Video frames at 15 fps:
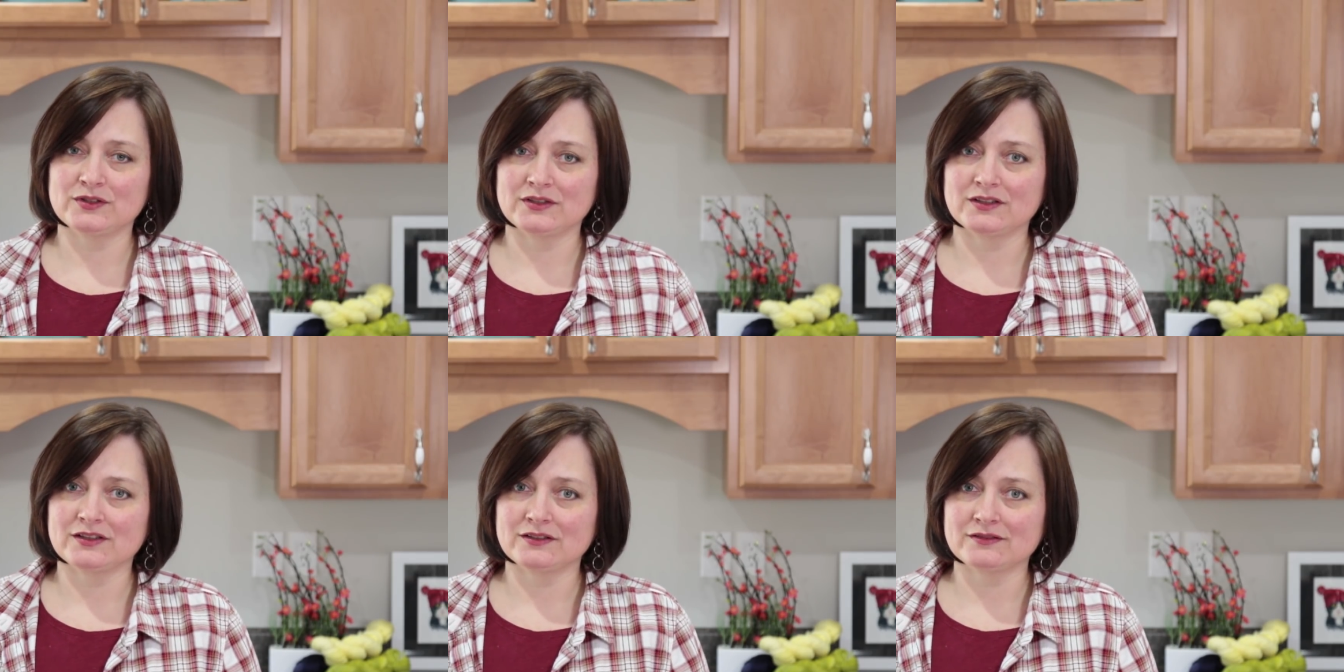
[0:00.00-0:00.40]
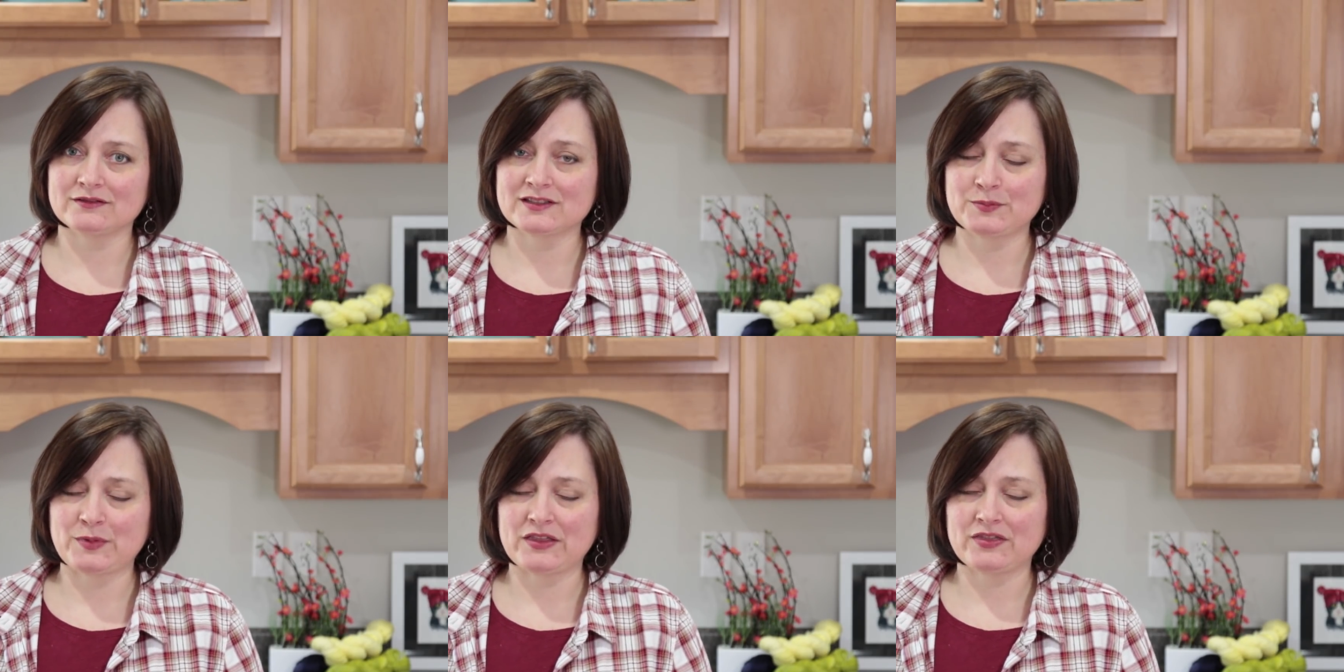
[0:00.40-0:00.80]
it
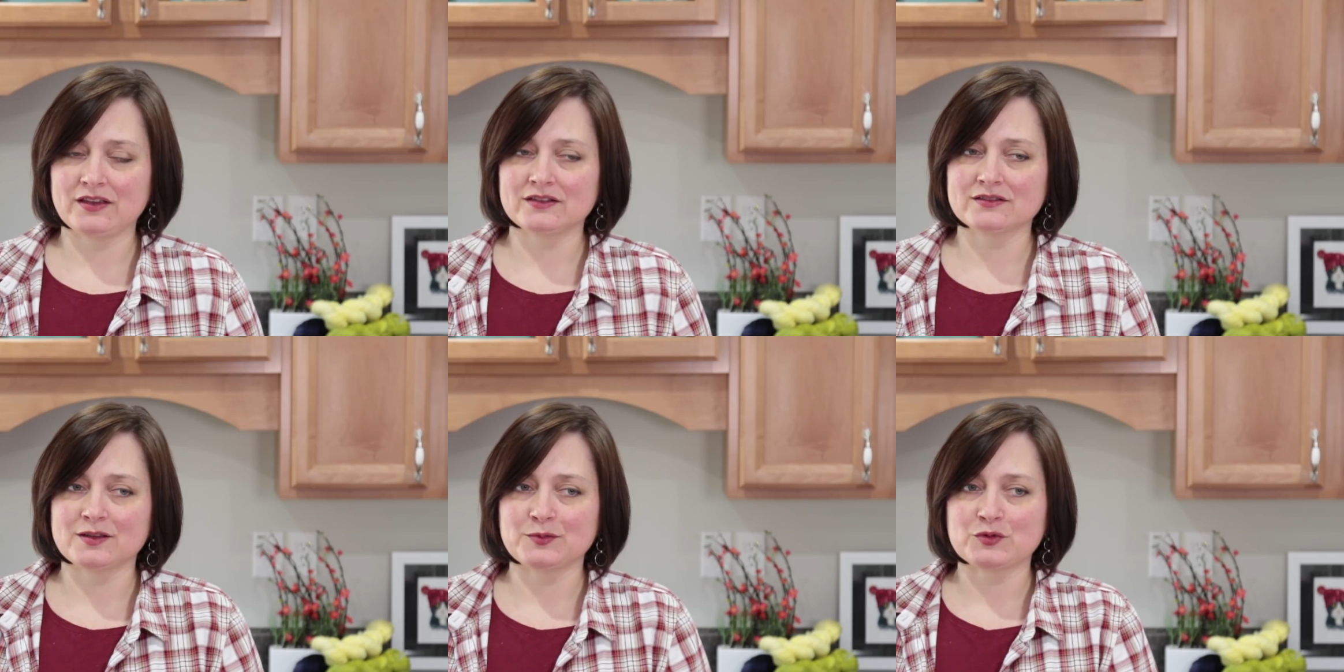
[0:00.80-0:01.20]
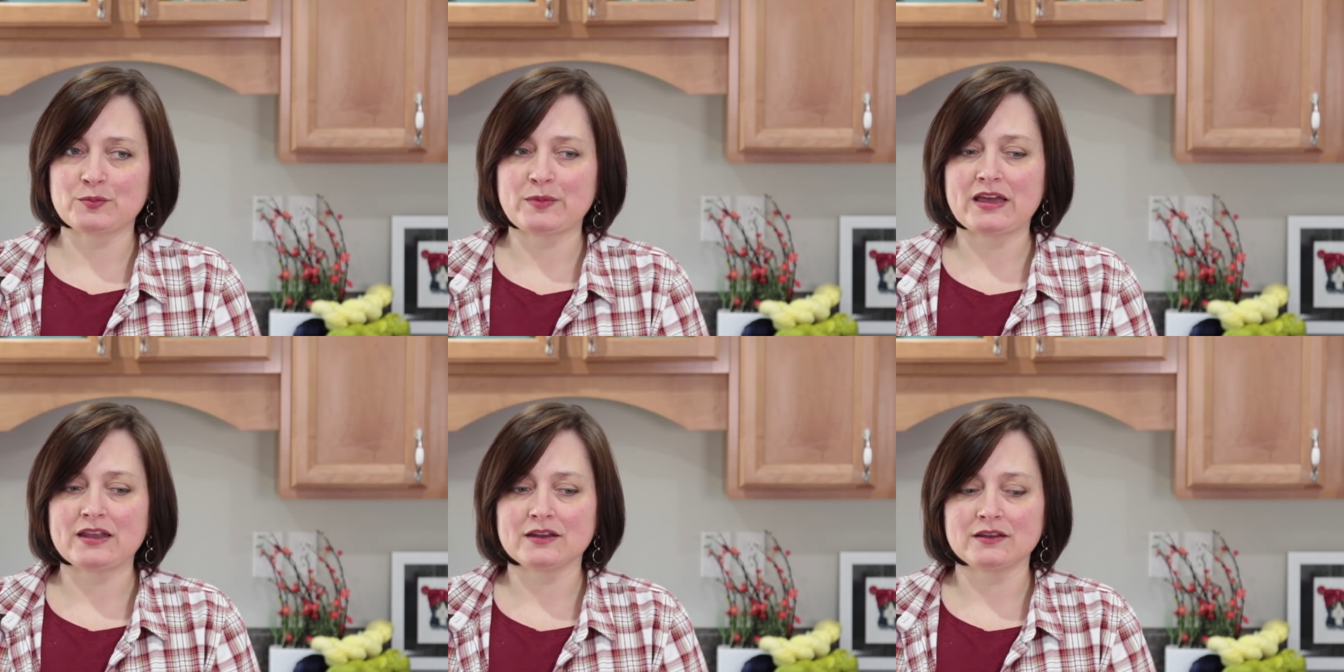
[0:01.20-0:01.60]
sped things up
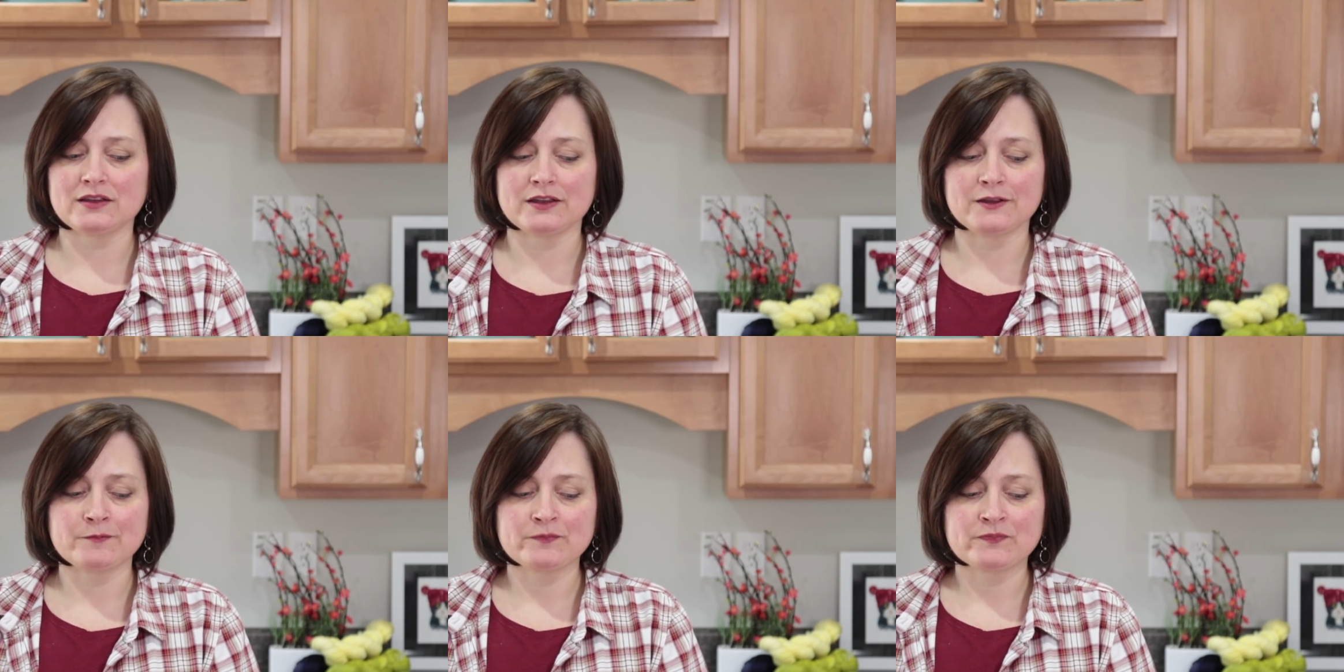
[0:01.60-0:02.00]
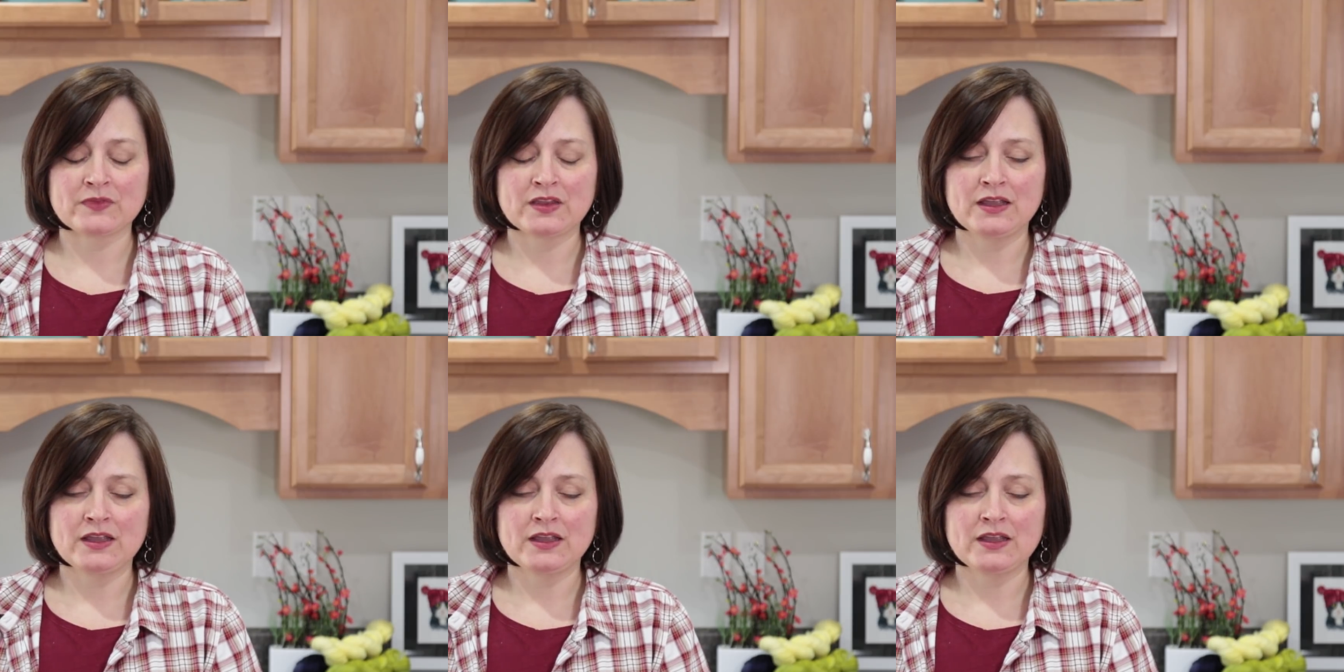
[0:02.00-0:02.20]
dramatically.